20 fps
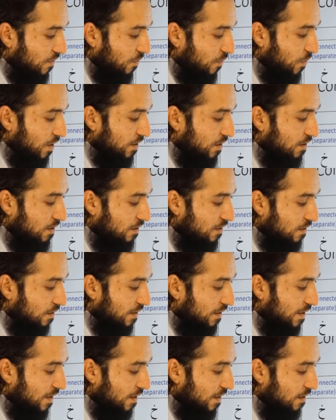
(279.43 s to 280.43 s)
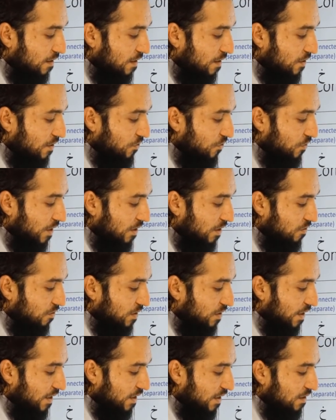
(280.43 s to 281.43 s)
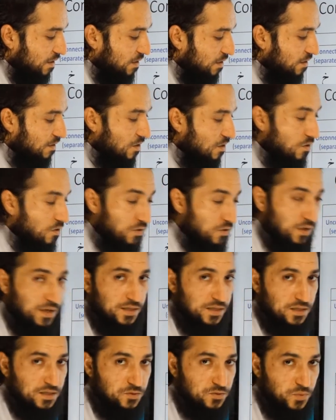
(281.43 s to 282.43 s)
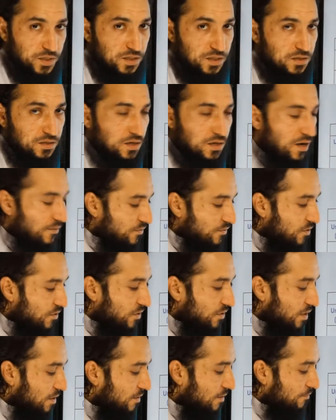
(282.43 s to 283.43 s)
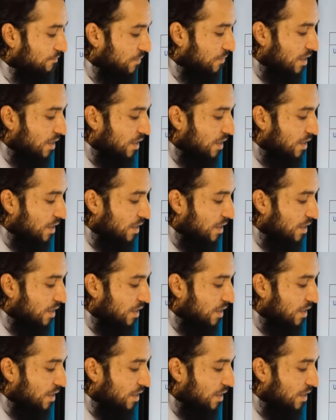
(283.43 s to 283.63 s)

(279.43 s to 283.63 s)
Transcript: word, then you cannot connect other letters with it after it.